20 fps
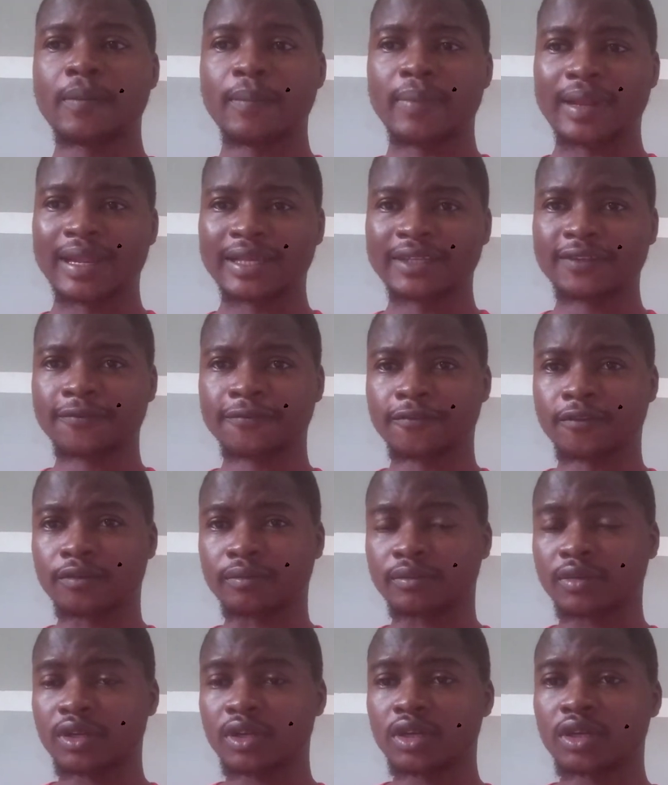
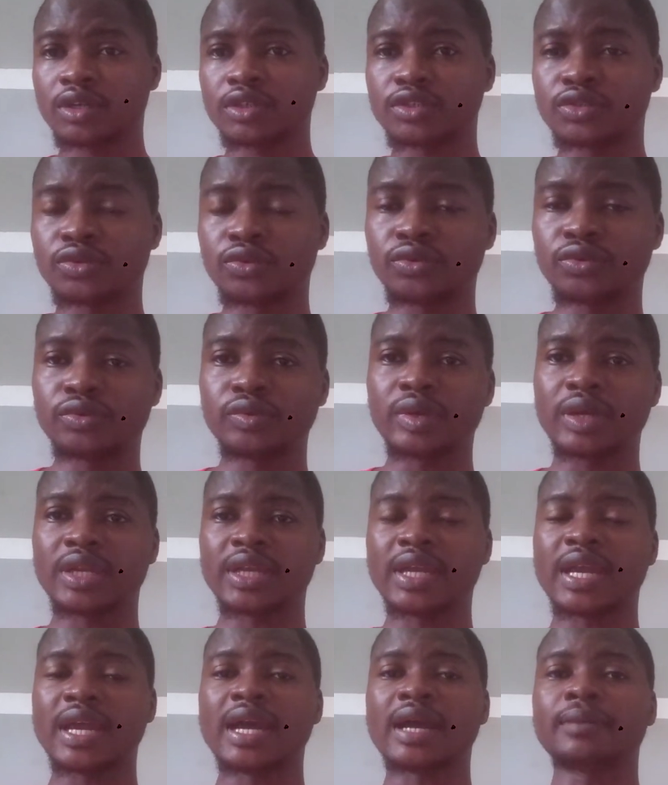platform. So
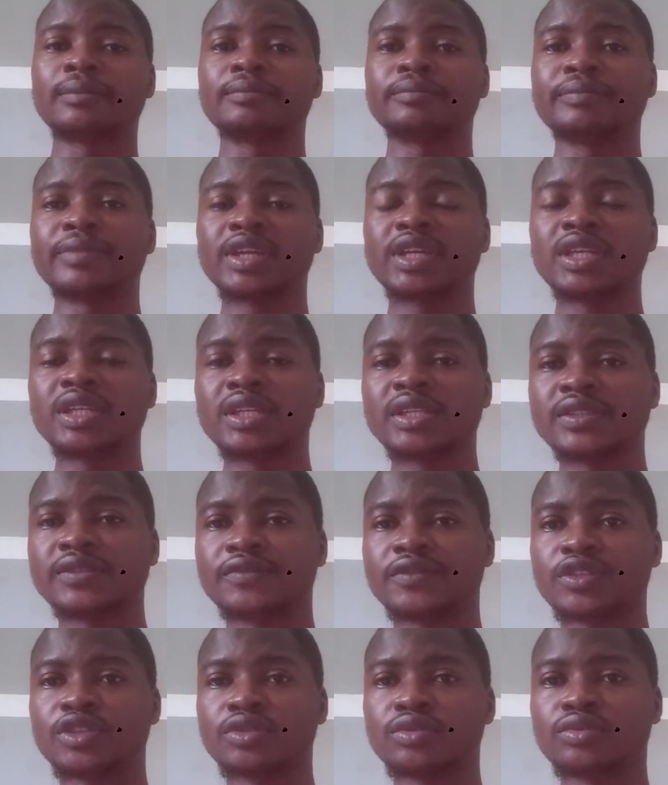yeah, I'm making this
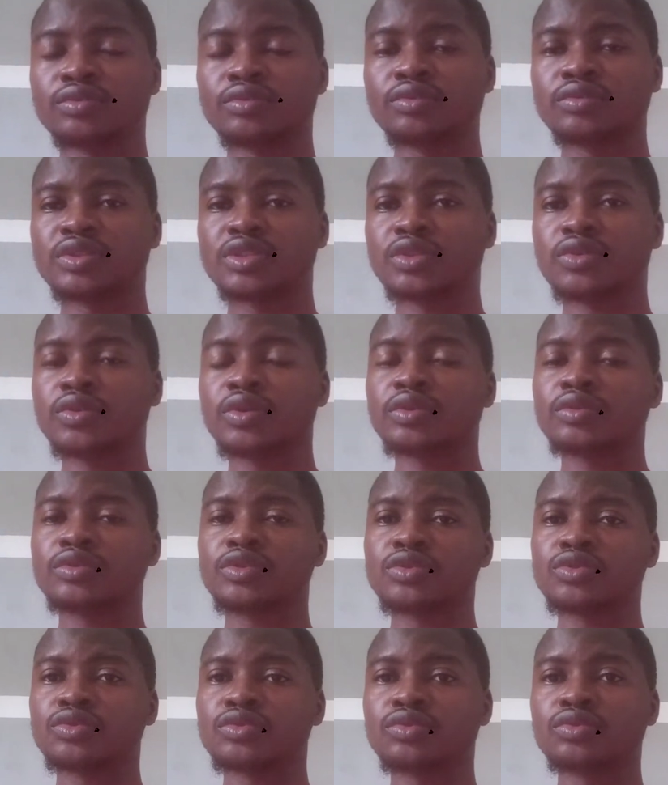video sequel
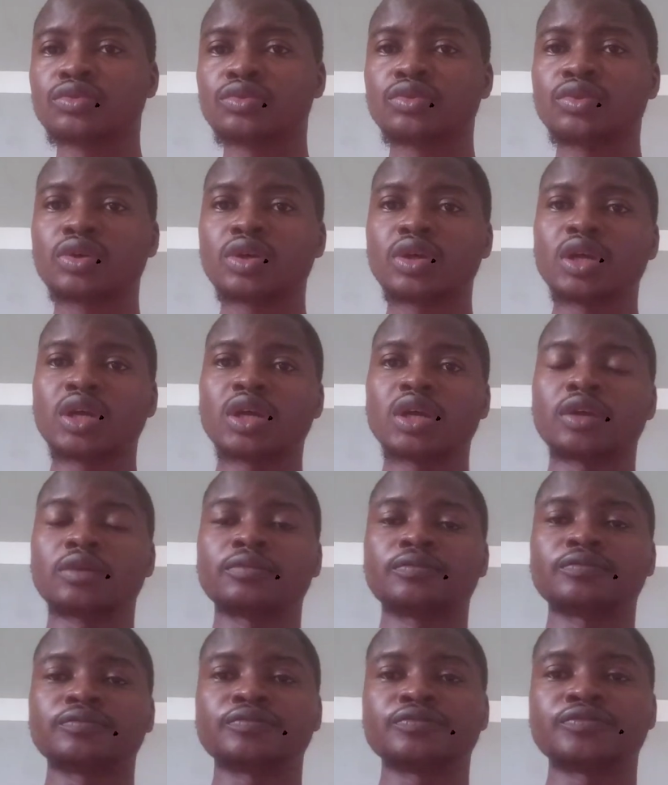to
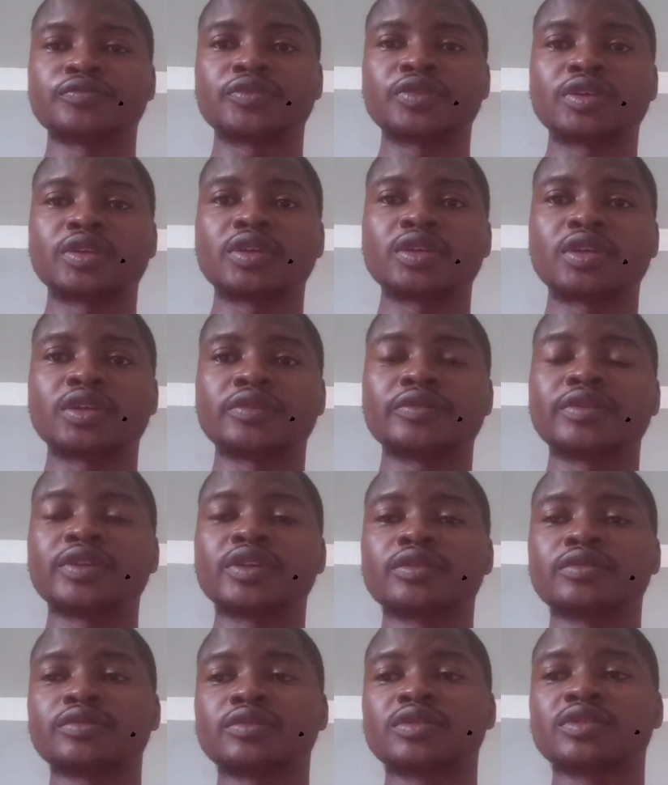
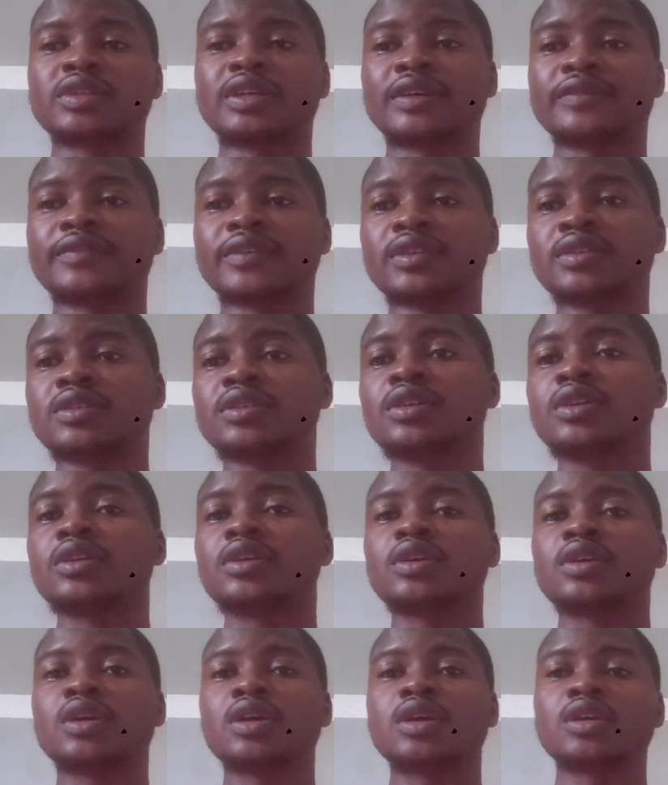Gabriel's advice.
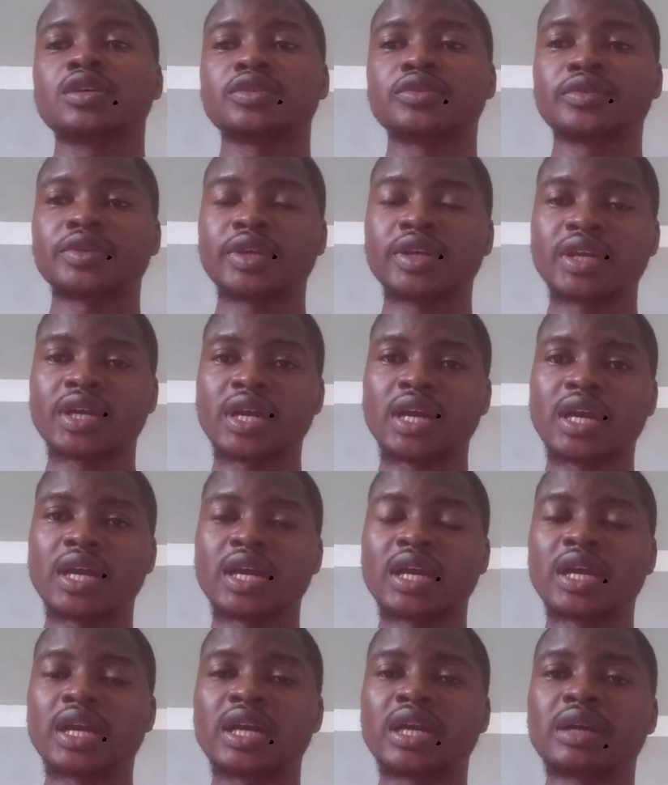So yeah,
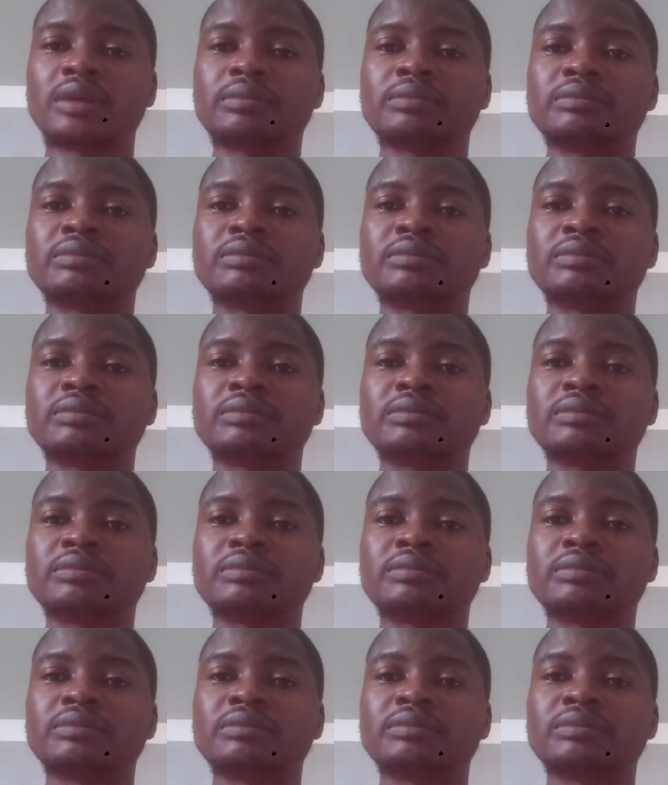I